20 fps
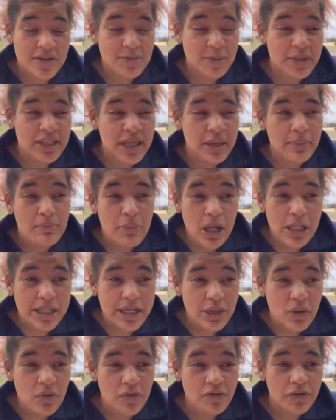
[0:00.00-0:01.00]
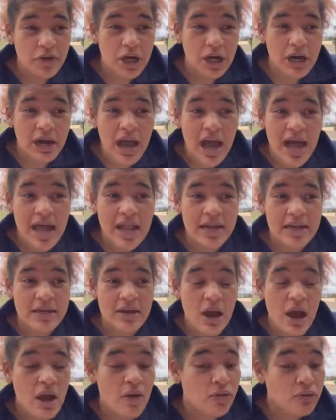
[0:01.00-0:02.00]
it's been like mulling over,
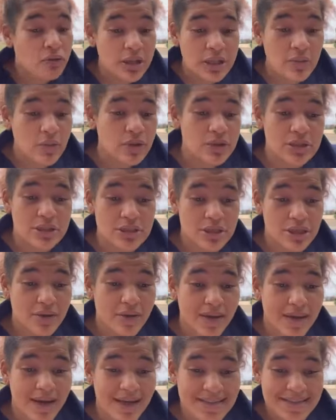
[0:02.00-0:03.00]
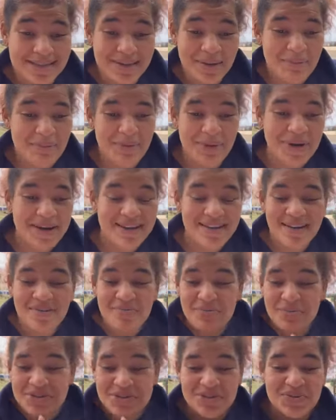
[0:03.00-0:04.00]
and I really want to do it at some point. I
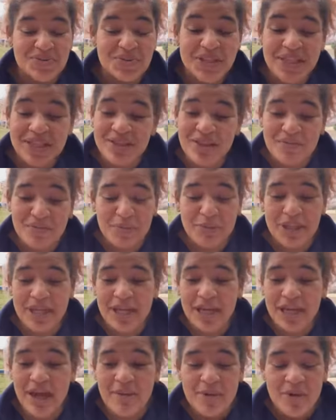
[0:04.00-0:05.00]
just really love the play.